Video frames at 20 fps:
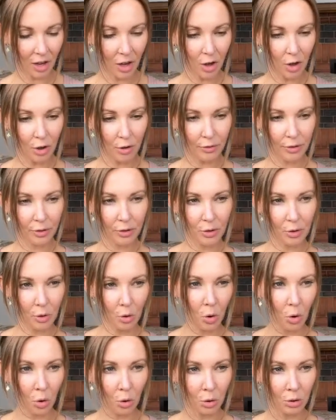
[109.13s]

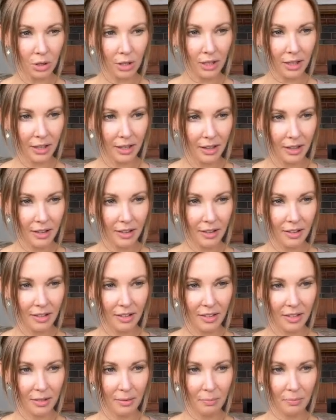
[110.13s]
Overall,
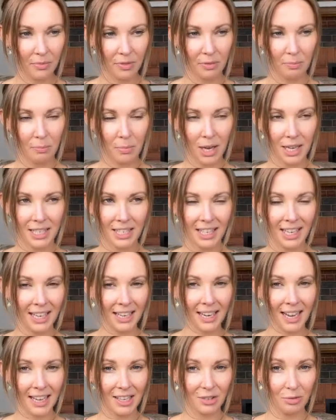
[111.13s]
my
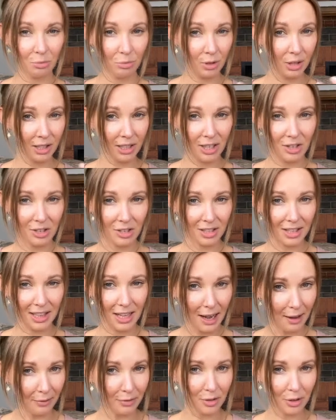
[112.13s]
skin has really just
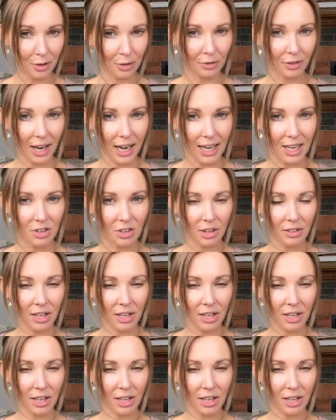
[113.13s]
loved the range.